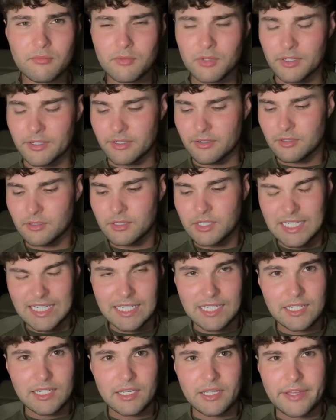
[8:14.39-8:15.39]
Like,
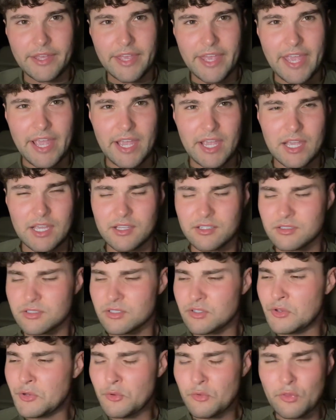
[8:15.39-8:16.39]

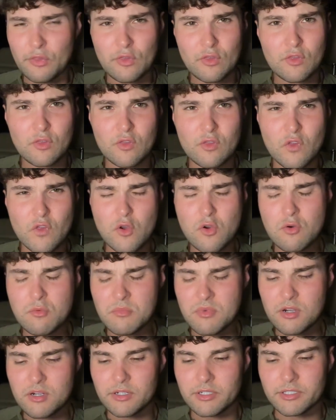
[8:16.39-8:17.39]
there's so
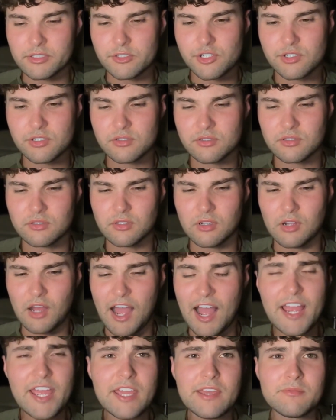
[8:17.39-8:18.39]
much.
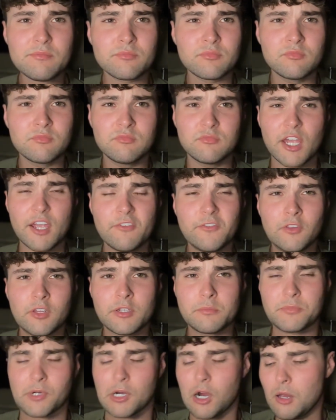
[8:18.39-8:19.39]
I definitely
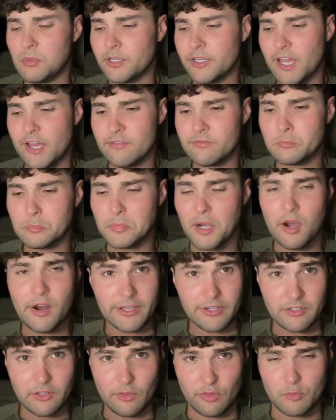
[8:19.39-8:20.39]
probably have
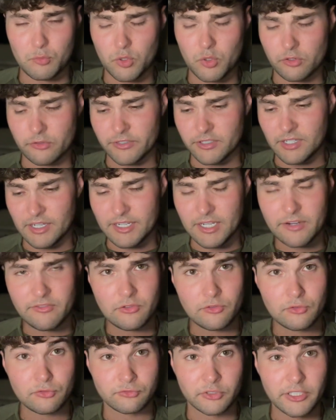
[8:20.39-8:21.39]
body dysmorphia. I never
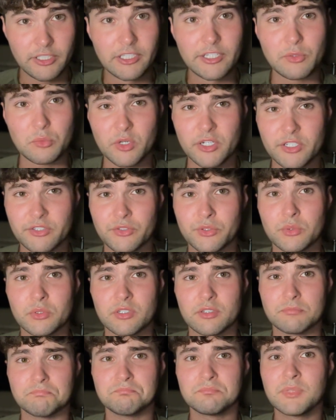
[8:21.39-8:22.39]
really went to
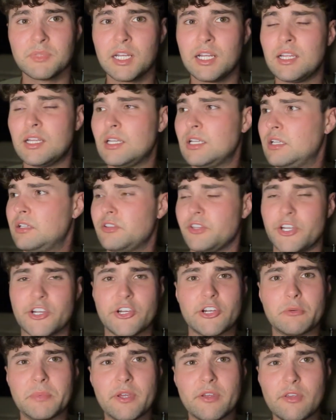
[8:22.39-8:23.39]
a
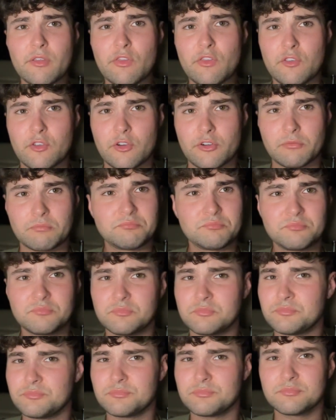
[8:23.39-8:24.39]
therapist or
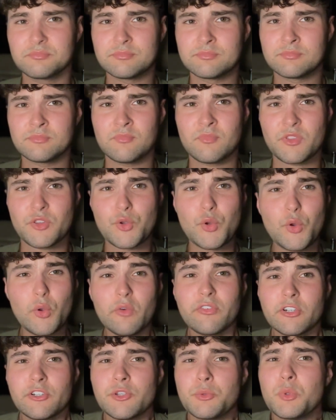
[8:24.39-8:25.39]

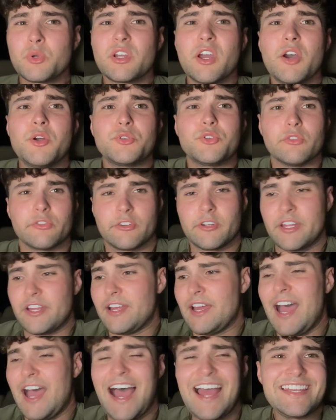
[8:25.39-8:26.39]
whoever you will go to for that.
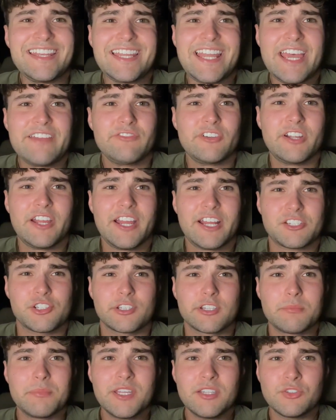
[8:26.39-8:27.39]
I never
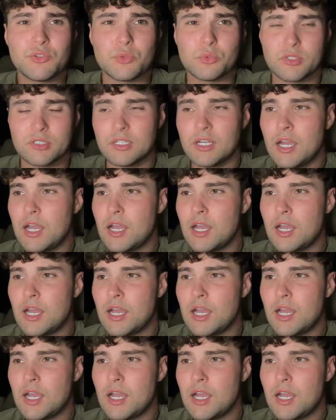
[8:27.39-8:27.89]
actually been to one.